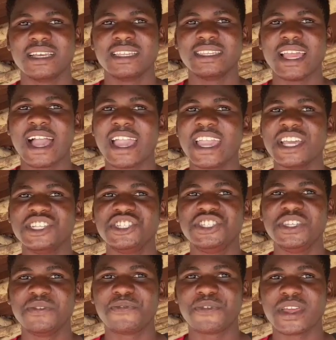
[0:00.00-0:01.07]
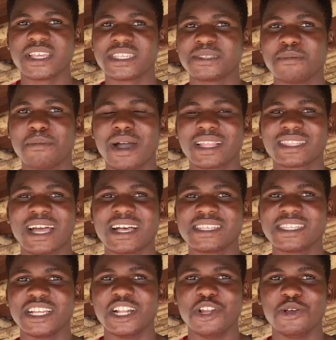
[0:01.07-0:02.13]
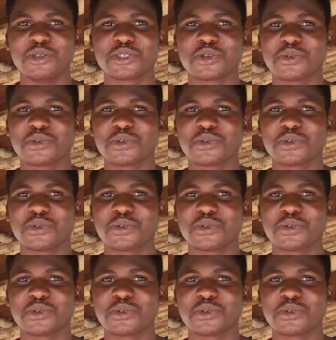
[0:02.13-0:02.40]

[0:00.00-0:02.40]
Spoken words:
their age difference matters a lot.